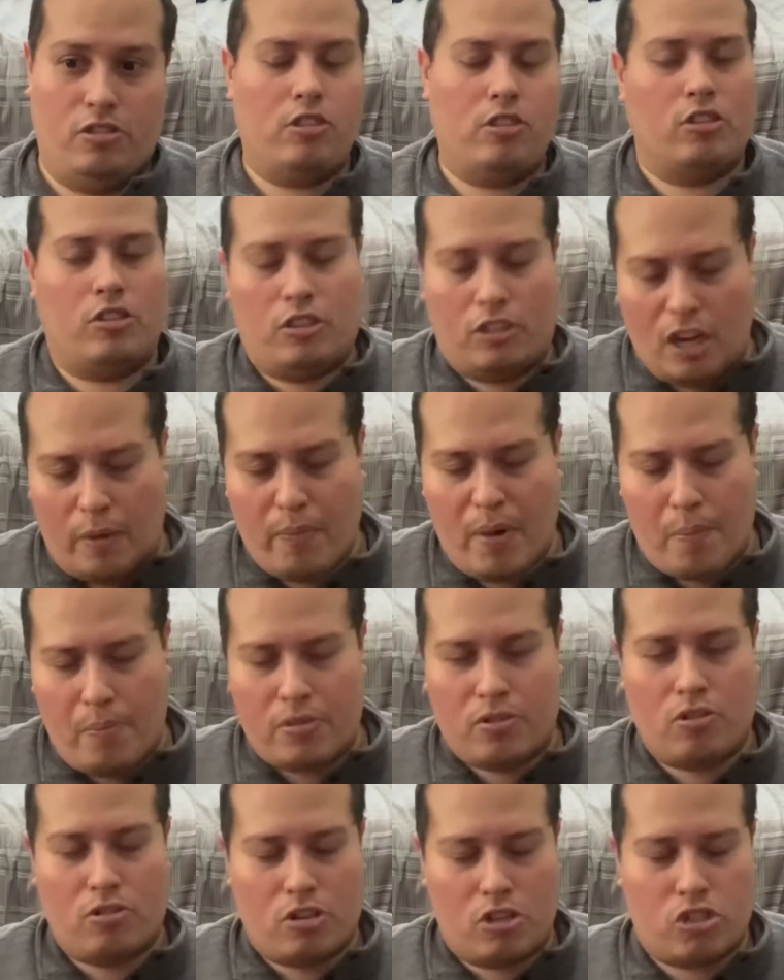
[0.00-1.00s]
some
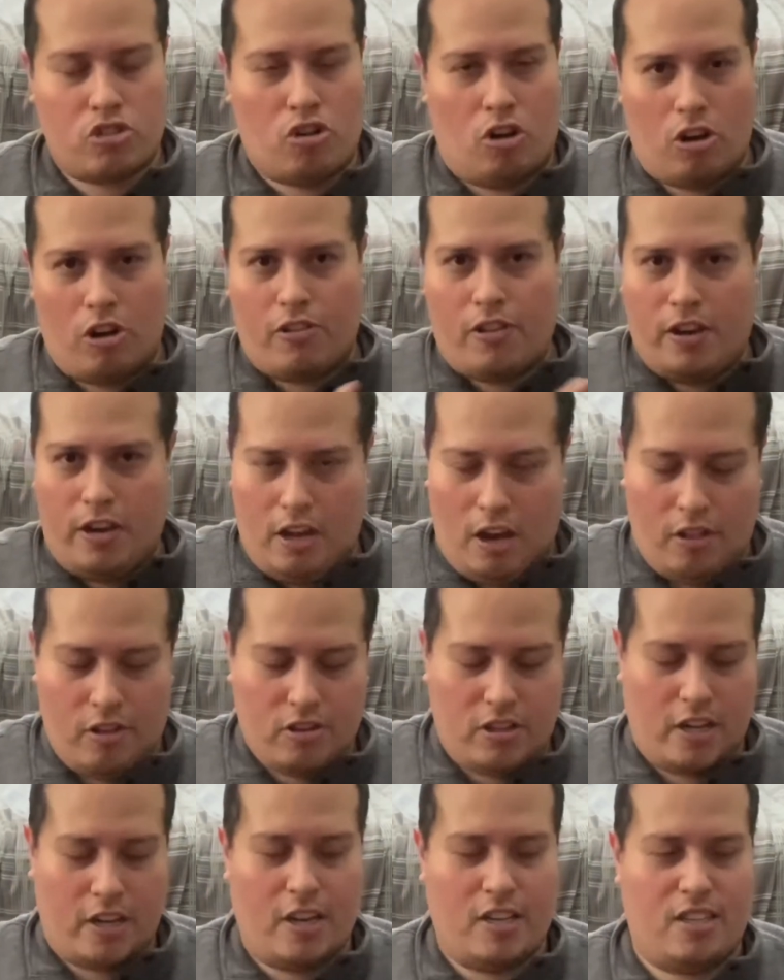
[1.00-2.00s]
episodes are stronger than the others,
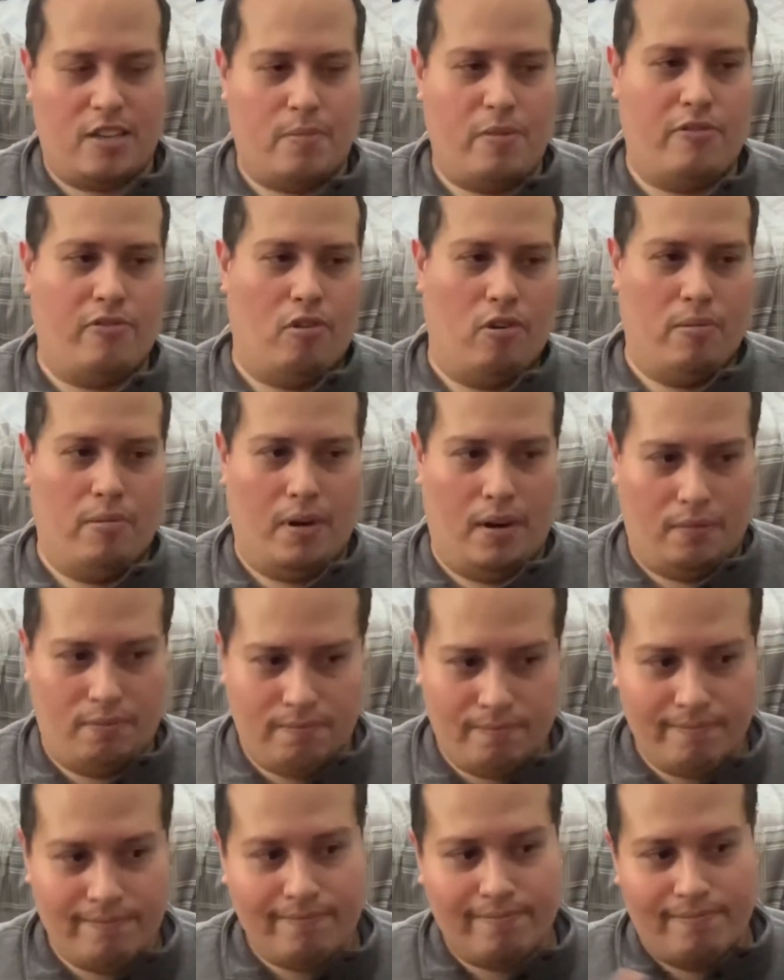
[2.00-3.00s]
like I said before, but
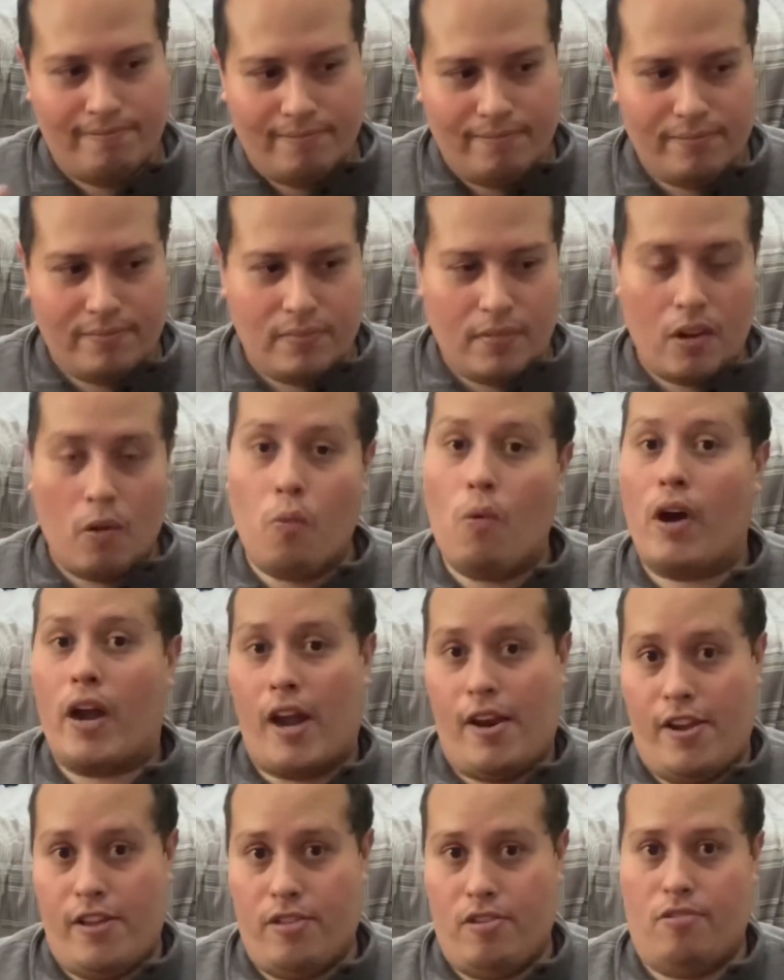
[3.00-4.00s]
what can
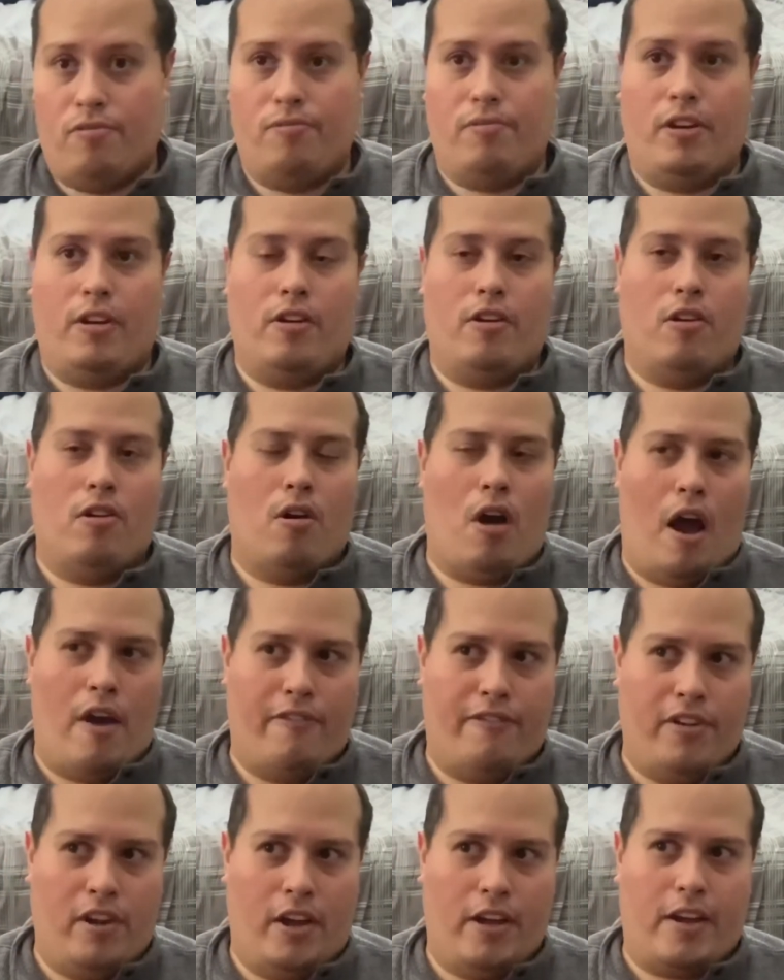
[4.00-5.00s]
you do? You know, I
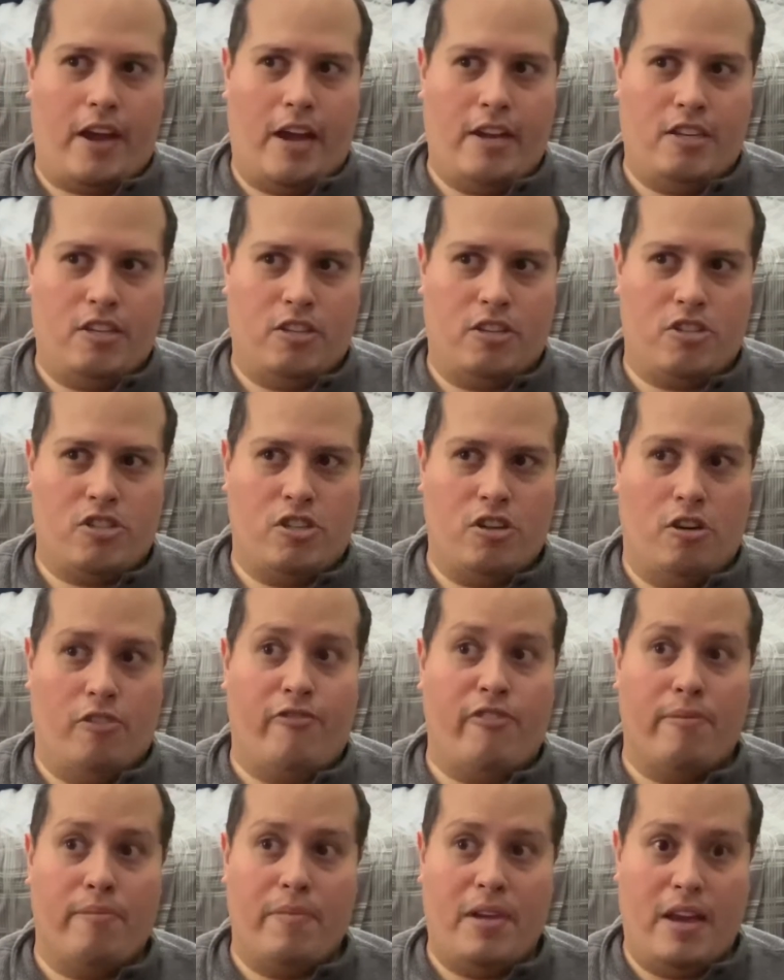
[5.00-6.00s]
feel like Agents of S.H.I.E.L.D.
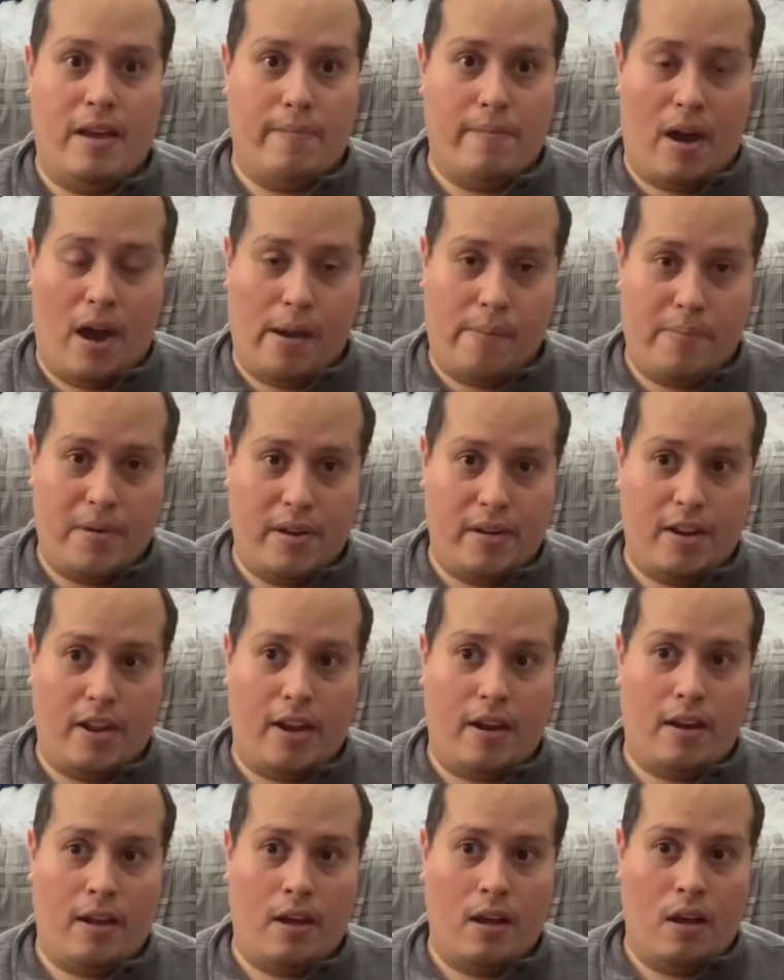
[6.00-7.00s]
for me, in my
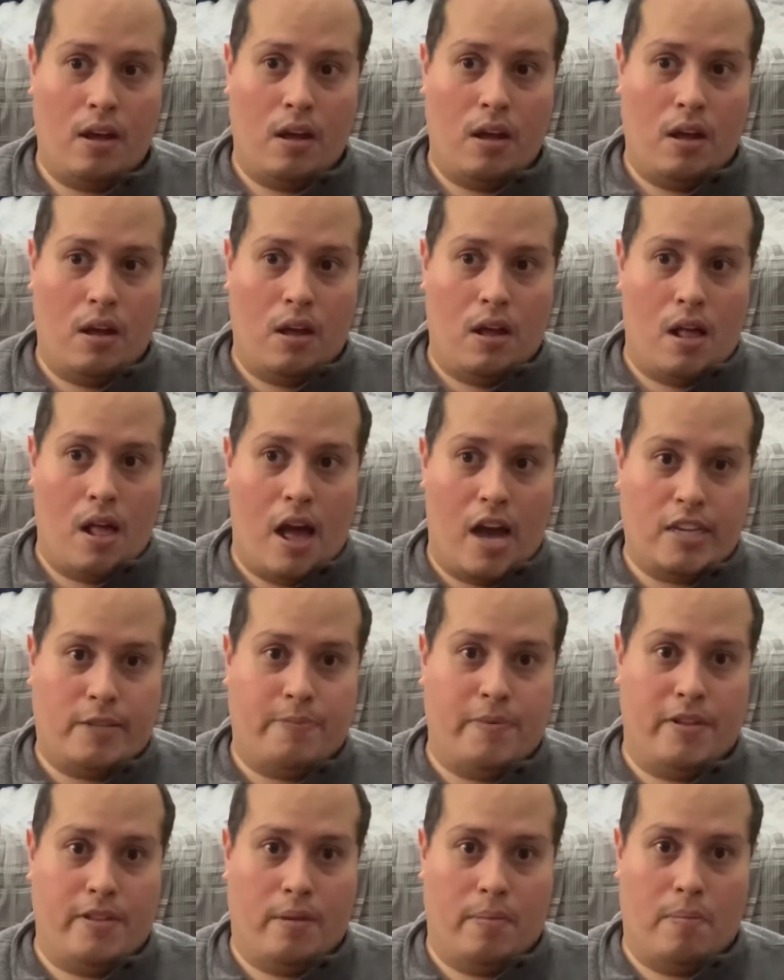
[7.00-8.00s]
opinion, has
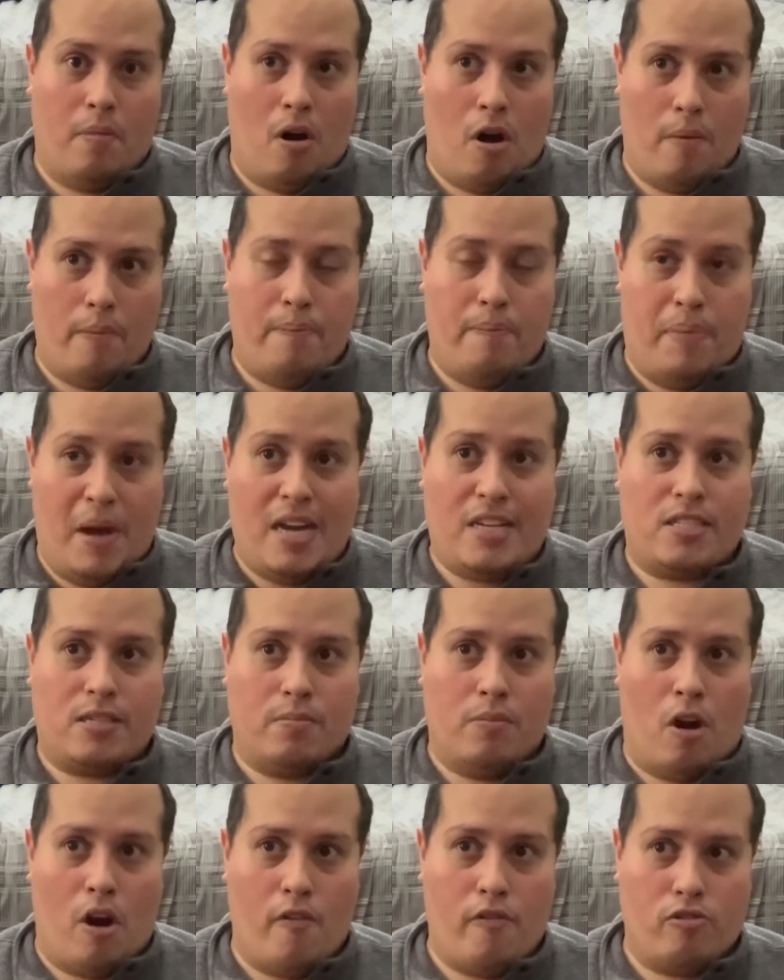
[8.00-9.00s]
been the mar best
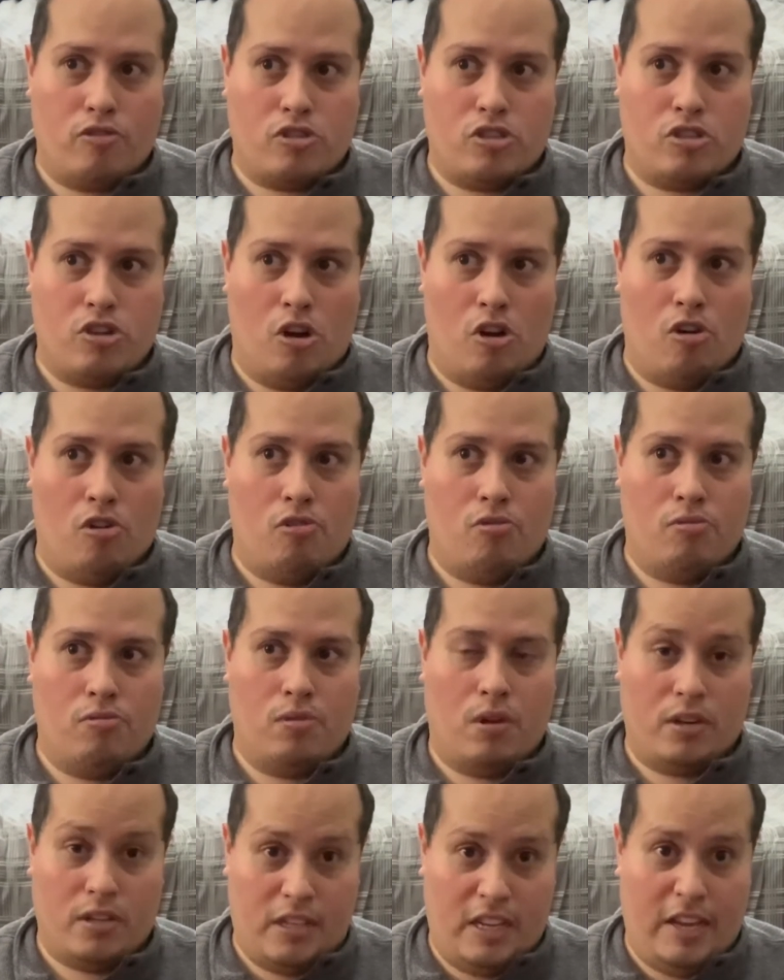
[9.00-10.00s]
Marvel show
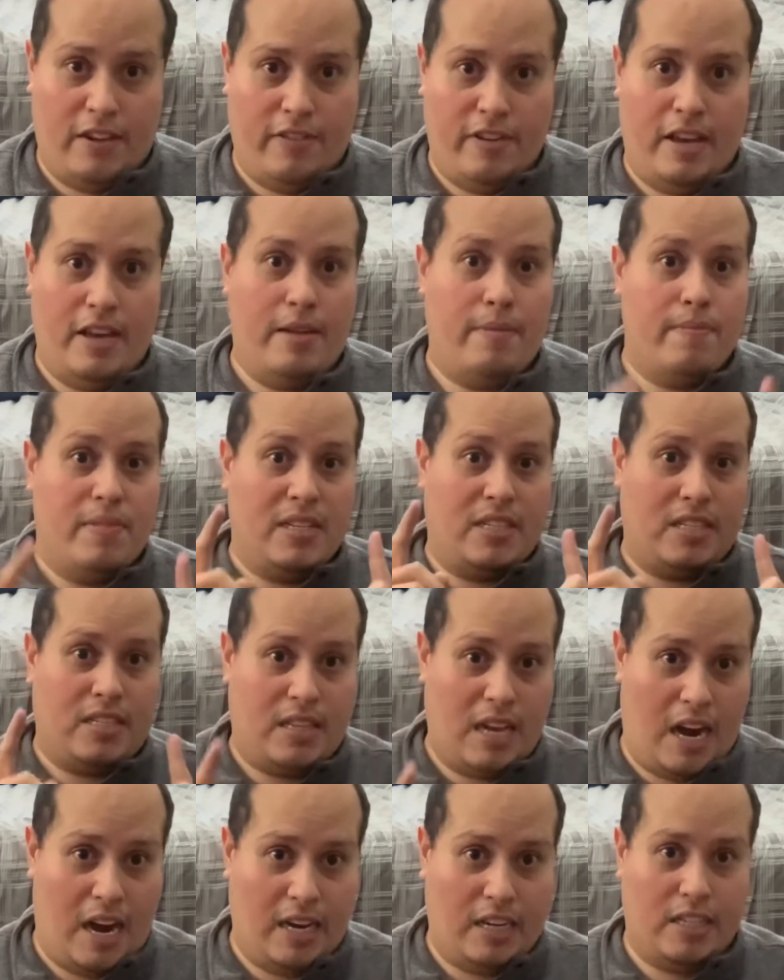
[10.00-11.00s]
on TV
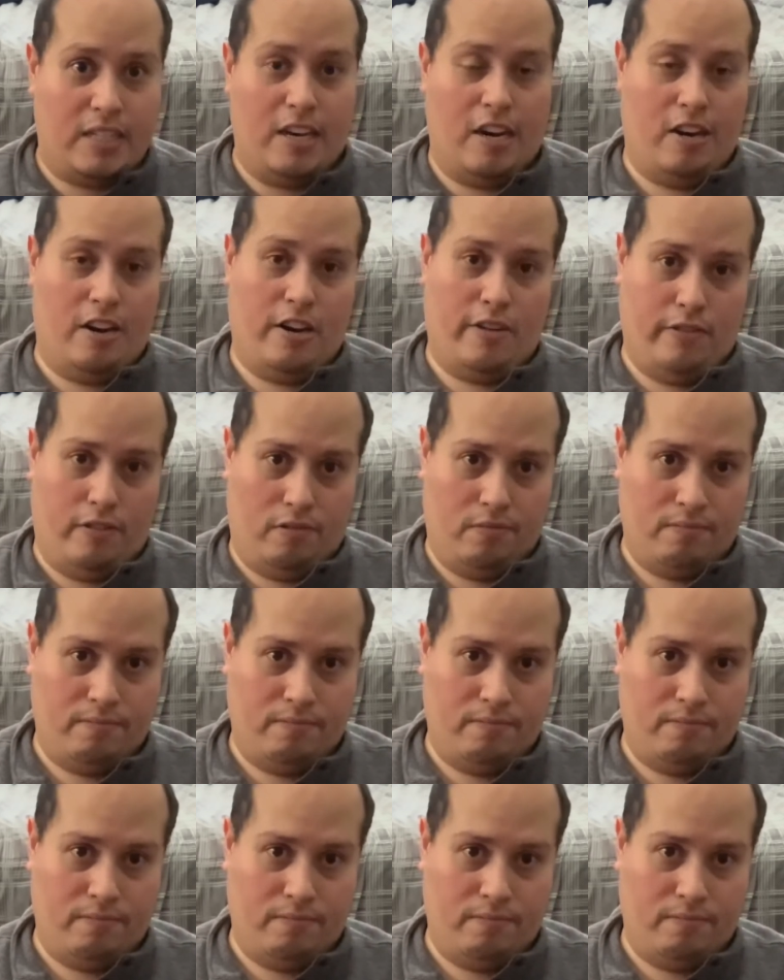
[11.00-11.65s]
besides Daredevil